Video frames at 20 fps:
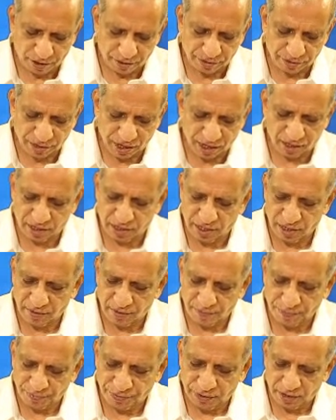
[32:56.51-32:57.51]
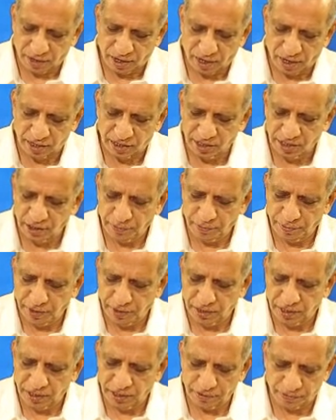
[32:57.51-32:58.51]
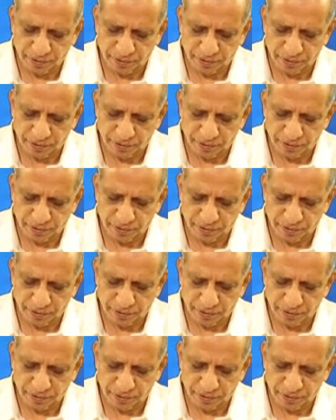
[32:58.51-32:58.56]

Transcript: that an independent